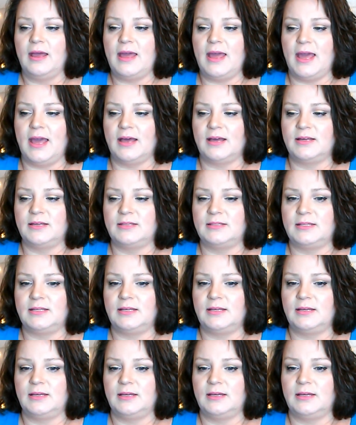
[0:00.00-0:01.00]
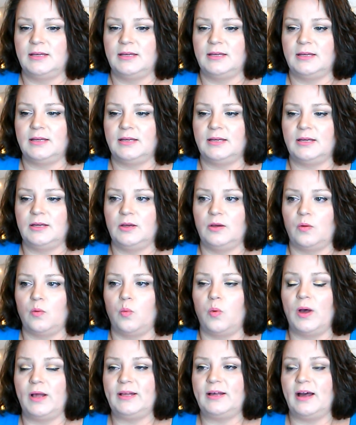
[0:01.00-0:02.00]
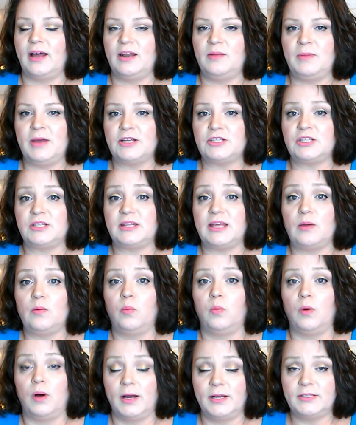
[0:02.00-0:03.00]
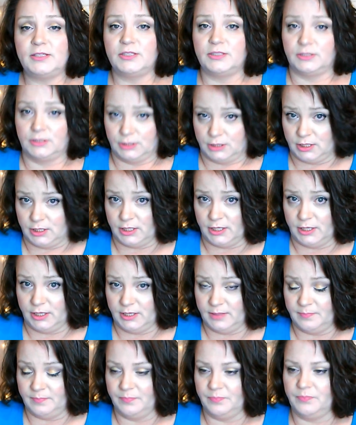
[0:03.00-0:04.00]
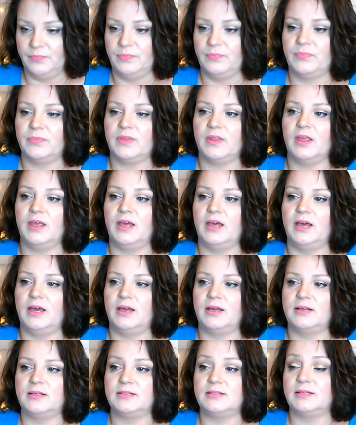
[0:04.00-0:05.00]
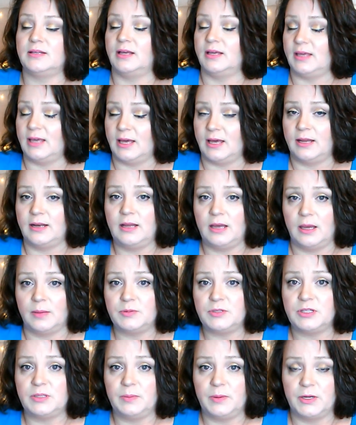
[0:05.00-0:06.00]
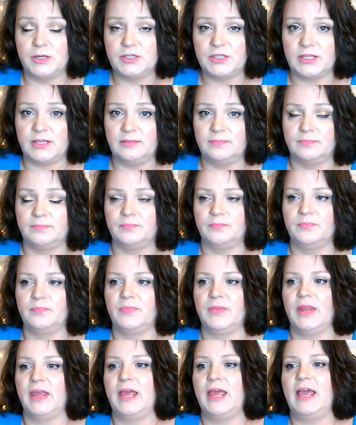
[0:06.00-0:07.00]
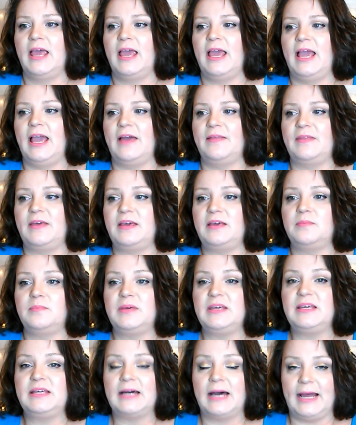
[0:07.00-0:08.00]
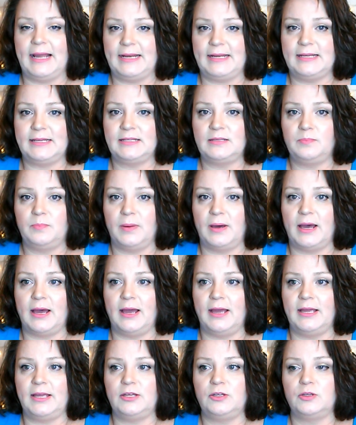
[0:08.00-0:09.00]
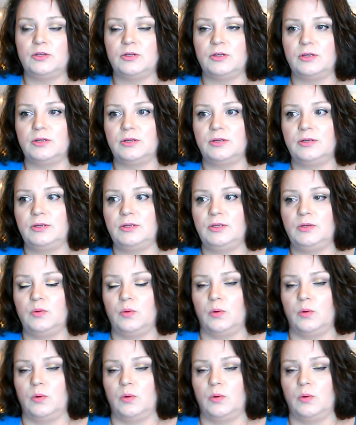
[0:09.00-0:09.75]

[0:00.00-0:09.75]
And what kind of magic they want to learn is, again, up to the person. And they can be guided by your